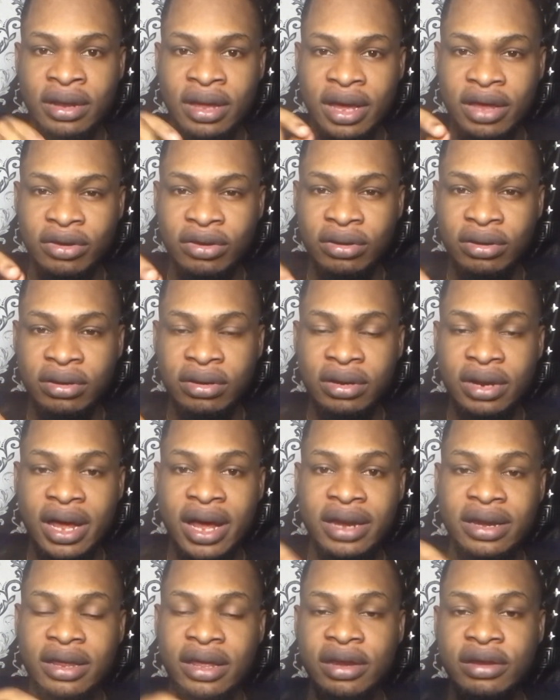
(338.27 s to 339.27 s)
and
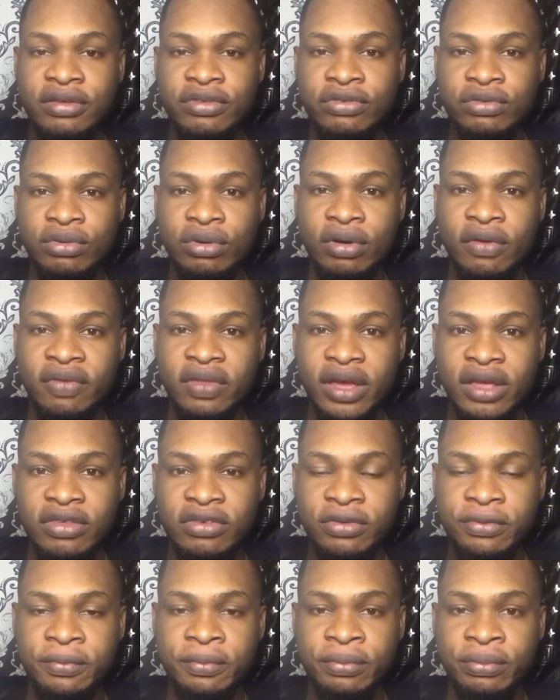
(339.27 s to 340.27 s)
add a little of
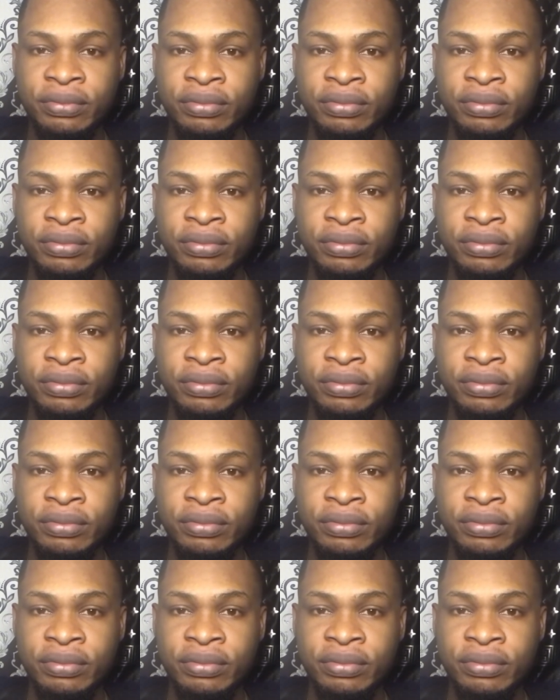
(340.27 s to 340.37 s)
that